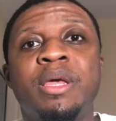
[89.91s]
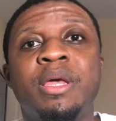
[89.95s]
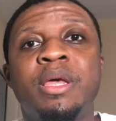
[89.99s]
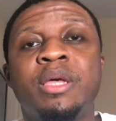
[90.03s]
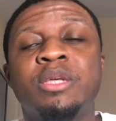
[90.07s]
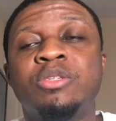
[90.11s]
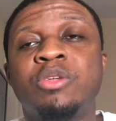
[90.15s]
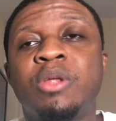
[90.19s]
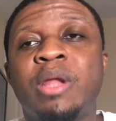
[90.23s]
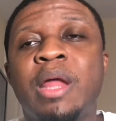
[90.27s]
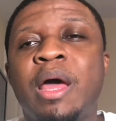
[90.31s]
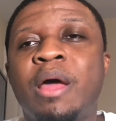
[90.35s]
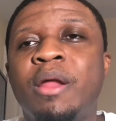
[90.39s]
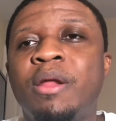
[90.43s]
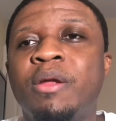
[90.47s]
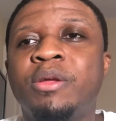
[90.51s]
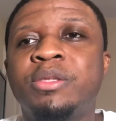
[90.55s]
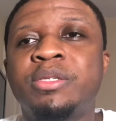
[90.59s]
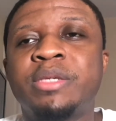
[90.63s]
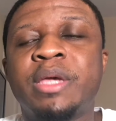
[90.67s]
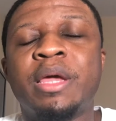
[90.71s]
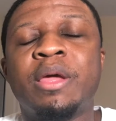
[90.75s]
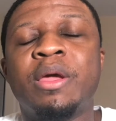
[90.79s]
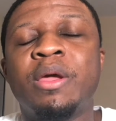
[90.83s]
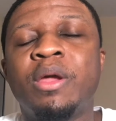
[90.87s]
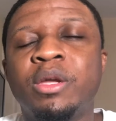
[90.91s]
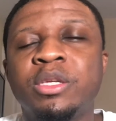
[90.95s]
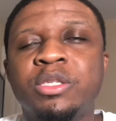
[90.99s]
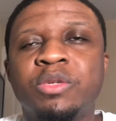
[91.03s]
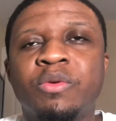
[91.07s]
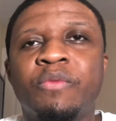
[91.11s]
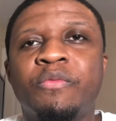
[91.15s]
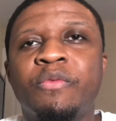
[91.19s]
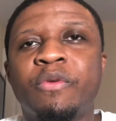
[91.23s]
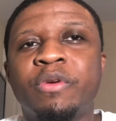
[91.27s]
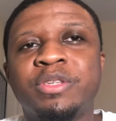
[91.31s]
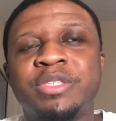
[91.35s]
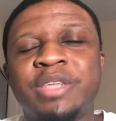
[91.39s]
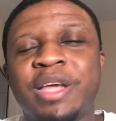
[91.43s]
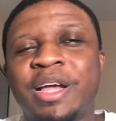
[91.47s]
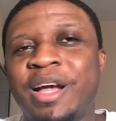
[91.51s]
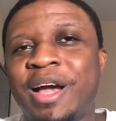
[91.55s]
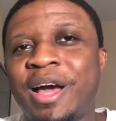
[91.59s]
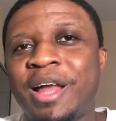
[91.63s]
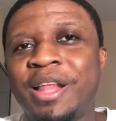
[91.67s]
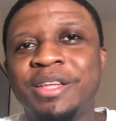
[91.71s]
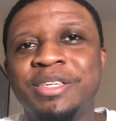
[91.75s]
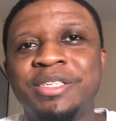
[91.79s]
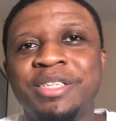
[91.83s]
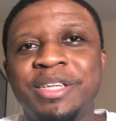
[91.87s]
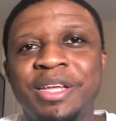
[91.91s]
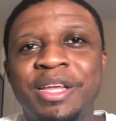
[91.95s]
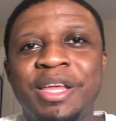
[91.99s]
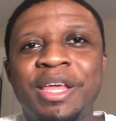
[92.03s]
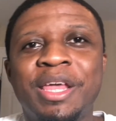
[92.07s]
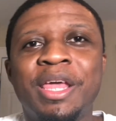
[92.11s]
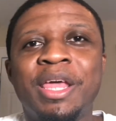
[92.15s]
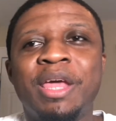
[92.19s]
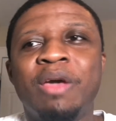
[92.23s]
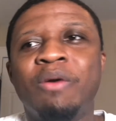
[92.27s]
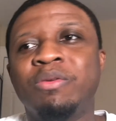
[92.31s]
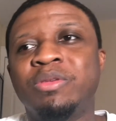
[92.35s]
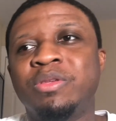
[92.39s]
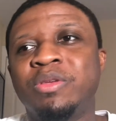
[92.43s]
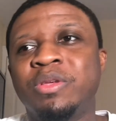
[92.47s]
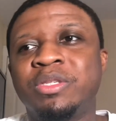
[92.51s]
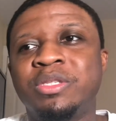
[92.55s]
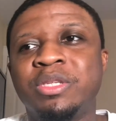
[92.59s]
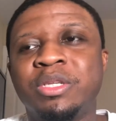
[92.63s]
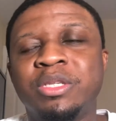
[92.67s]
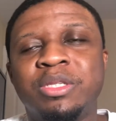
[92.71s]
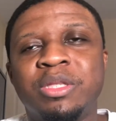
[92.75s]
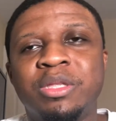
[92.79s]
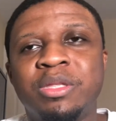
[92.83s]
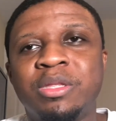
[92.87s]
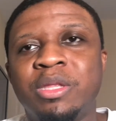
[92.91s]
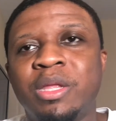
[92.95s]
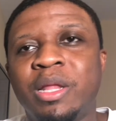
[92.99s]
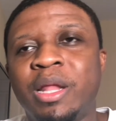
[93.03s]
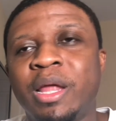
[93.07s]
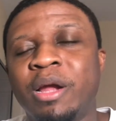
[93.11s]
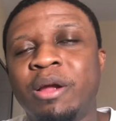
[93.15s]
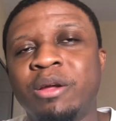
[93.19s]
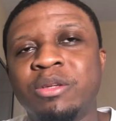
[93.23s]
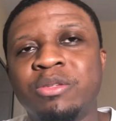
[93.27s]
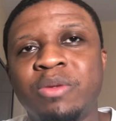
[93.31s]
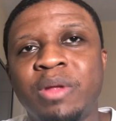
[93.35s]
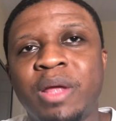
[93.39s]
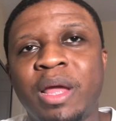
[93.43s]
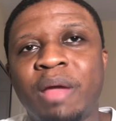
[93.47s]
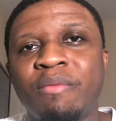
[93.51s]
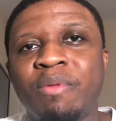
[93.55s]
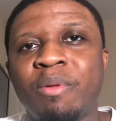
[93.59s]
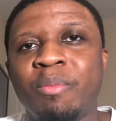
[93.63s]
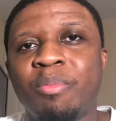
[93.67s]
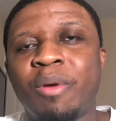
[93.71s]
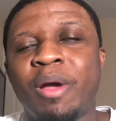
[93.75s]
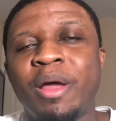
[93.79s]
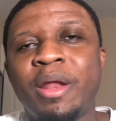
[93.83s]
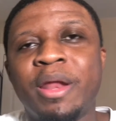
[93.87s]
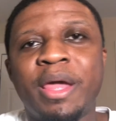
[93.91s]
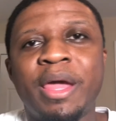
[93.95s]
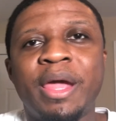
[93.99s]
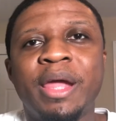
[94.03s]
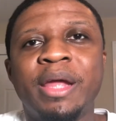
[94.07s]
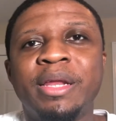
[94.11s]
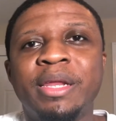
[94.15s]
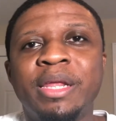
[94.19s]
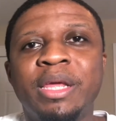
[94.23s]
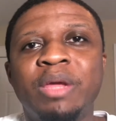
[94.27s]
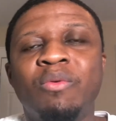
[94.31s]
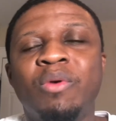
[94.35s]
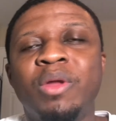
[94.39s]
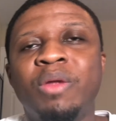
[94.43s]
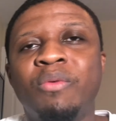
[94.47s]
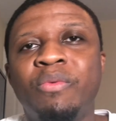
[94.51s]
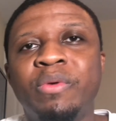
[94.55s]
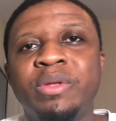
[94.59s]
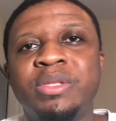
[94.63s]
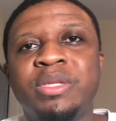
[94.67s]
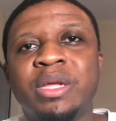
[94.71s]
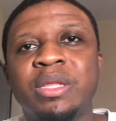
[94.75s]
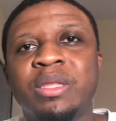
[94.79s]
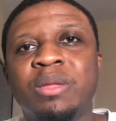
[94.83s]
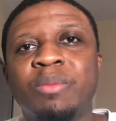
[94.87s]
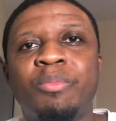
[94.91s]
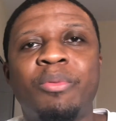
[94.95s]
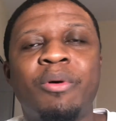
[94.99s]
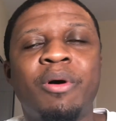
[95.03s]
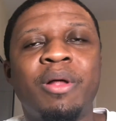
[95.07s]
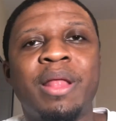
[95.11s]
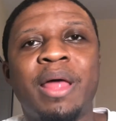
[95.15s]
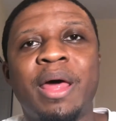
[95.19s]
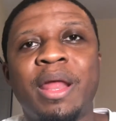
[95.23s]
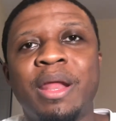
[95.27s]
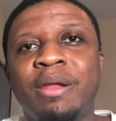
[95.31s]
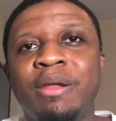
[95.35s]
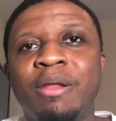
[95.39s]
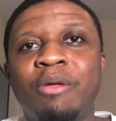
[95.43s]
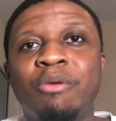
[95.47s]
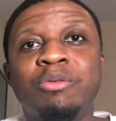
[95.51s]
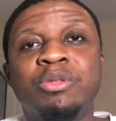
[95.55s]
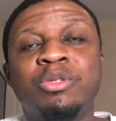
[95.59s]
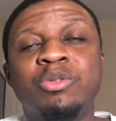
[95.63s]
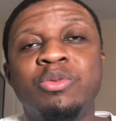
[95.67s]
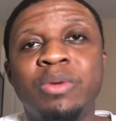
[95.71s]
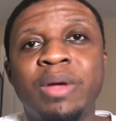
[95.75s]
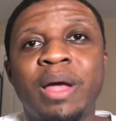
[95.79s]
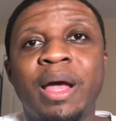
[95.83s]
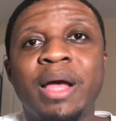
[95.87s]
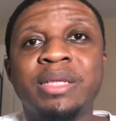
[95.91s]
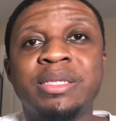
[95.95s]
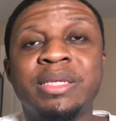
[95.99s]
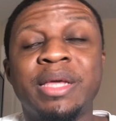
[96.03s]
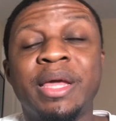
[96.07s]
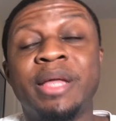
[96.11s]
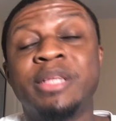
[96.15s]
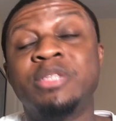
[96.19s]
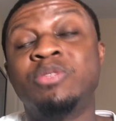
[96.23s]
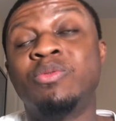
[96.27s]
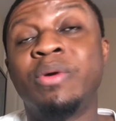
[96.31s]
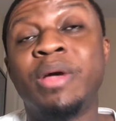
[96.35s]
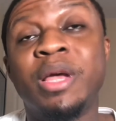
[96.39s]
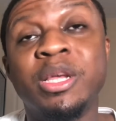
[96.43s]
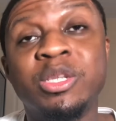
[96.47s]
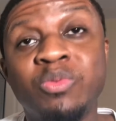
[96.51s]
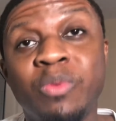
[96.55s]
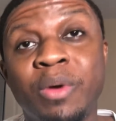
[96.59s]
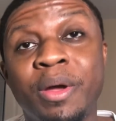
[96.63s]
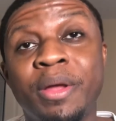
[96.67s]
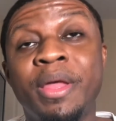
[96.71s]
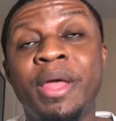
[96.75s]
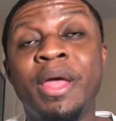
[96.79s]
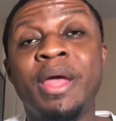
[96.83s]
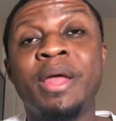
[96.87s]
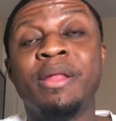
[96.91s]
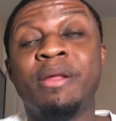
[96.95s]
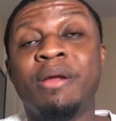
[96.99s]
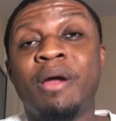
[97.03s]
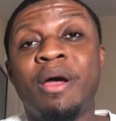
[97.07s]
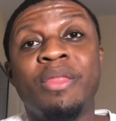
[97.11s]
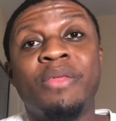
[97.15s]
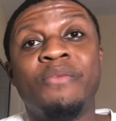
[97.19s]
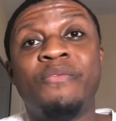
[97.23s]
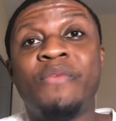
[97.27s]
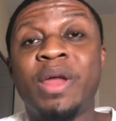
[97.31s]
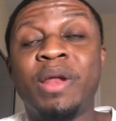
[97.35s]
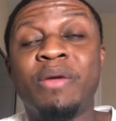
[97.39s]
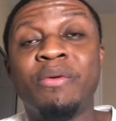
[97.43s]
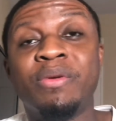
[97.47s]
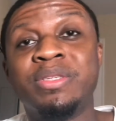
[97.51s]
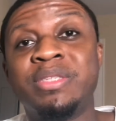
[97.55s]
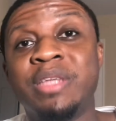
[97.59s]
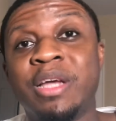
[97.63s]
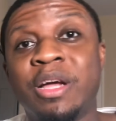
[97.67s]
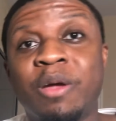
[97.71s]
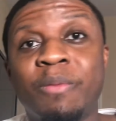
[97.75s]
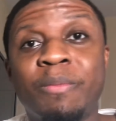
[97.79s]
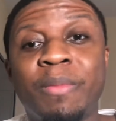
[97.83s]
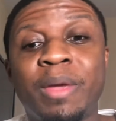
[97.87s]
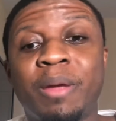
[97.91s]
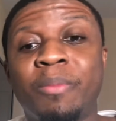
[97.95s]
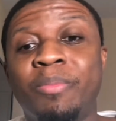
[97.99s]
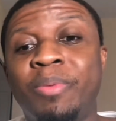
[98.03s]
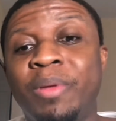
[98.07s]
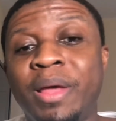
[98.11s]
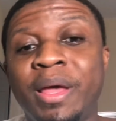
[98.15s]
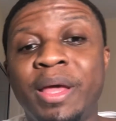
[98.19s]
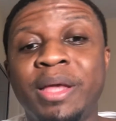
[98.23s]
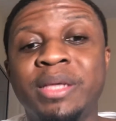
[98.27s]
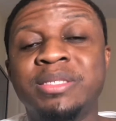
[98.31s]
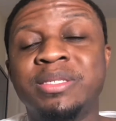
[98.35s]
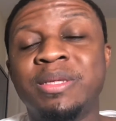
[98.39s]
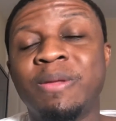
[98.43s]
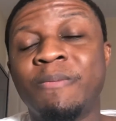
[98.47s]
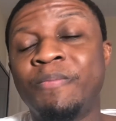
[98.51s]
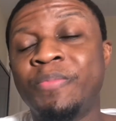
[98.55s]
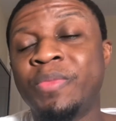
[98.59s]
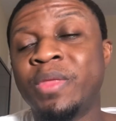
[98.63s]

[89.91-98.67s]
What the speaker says: So now they're saying, here's reverse psychology. So since the Lakers only have LeBron and AD, what if we take the ball out of those two guys' hands? Well, guess what? There are other veterans that can make plays.